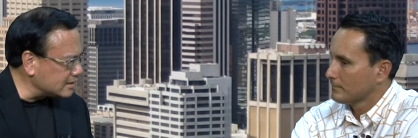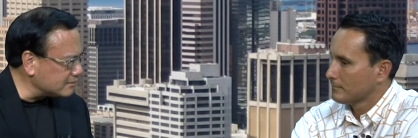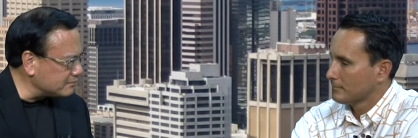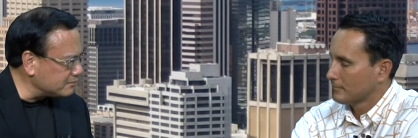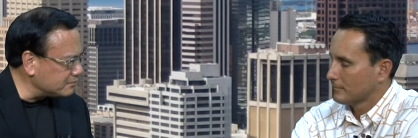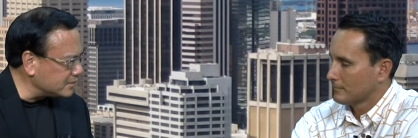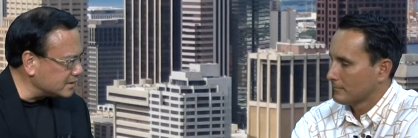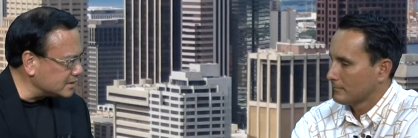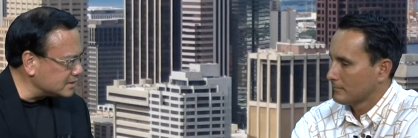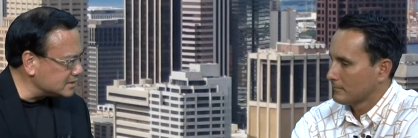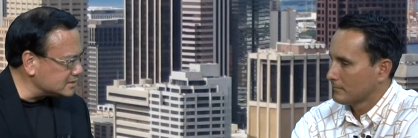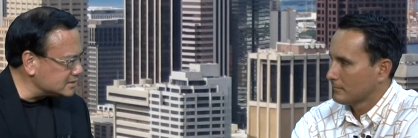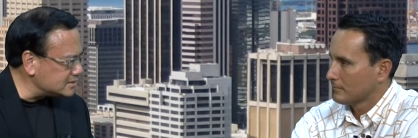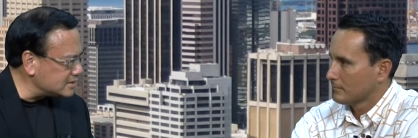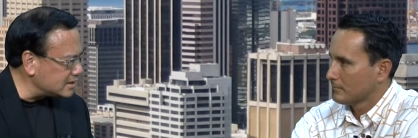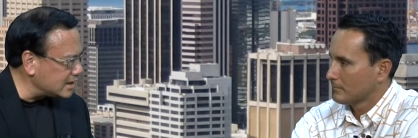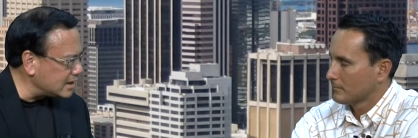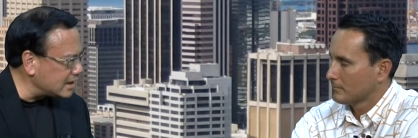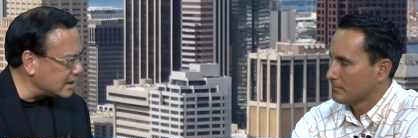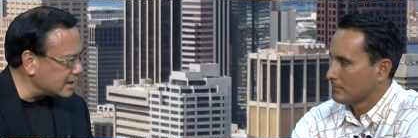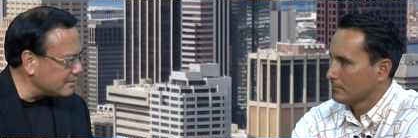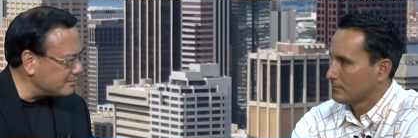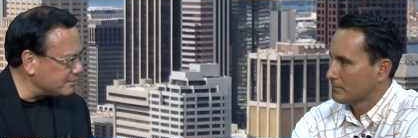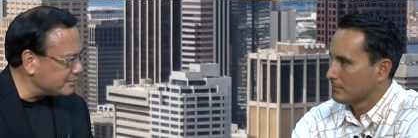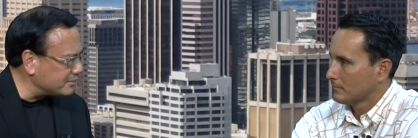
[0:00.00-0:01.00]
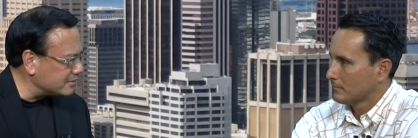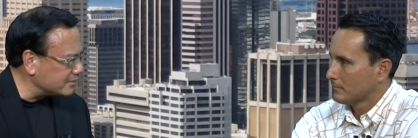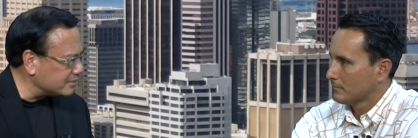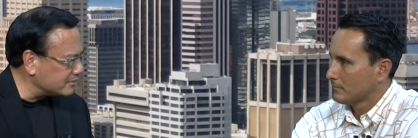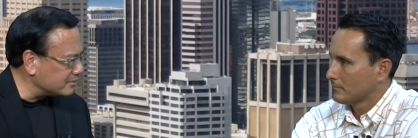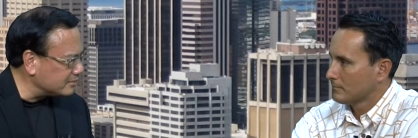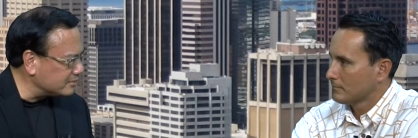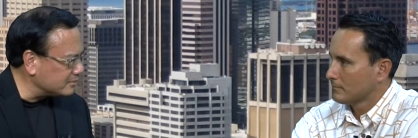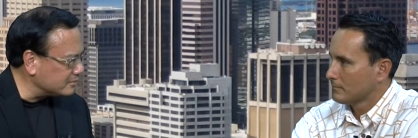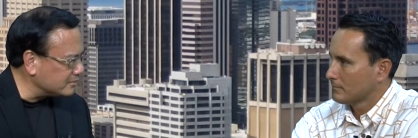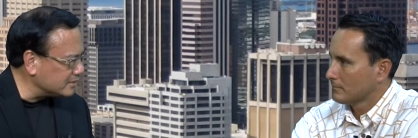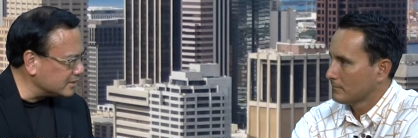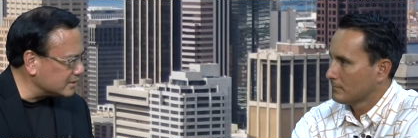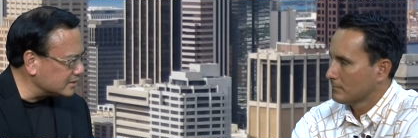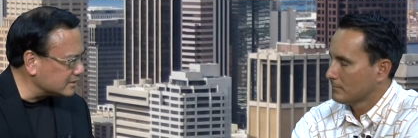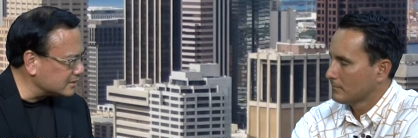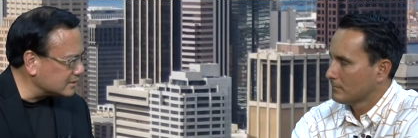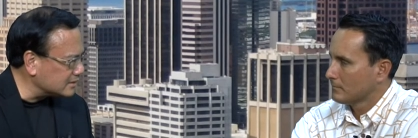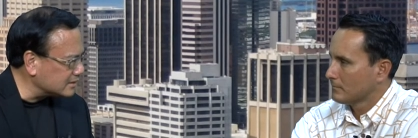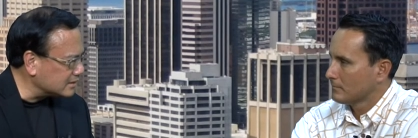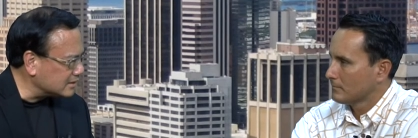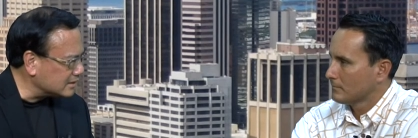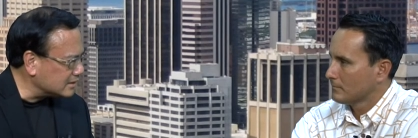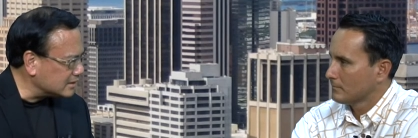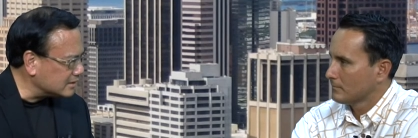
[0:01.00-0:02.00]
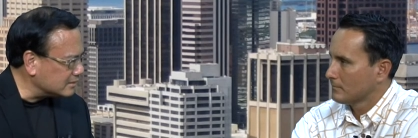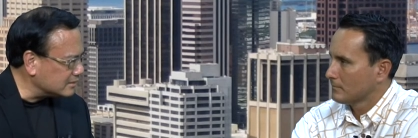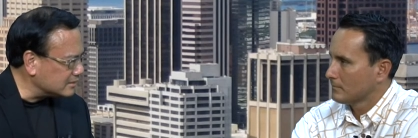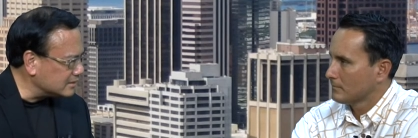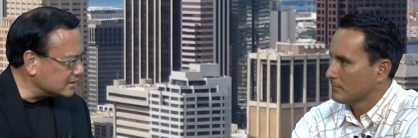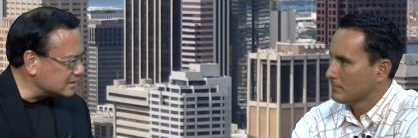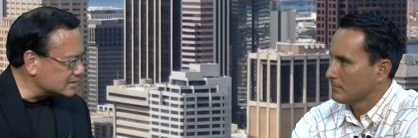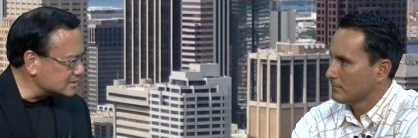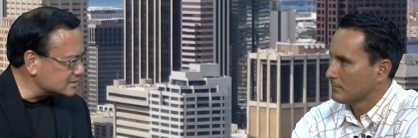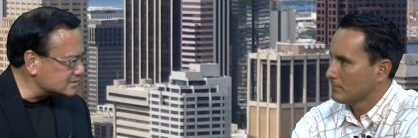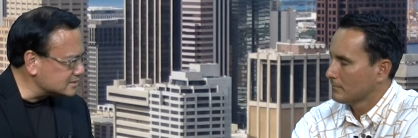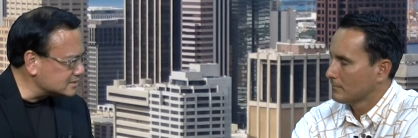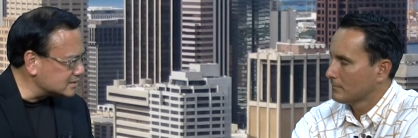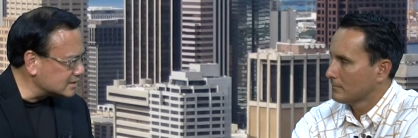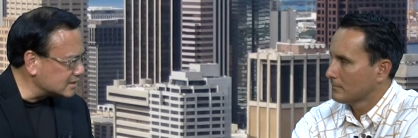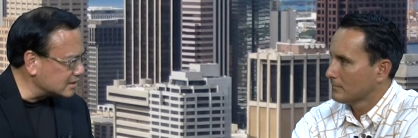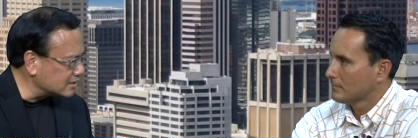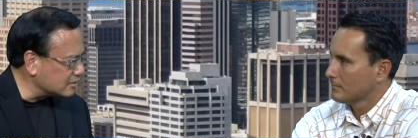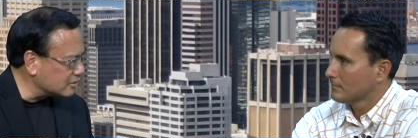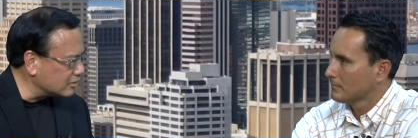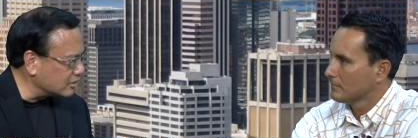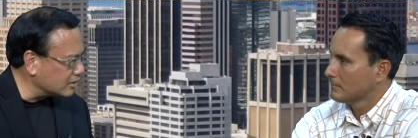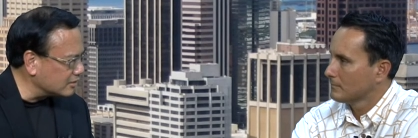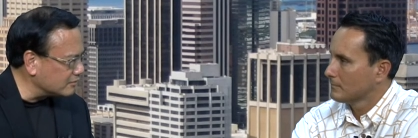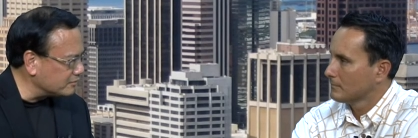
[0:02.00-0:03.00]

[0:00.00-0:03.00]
Speaker 1: if we tamper with this at all,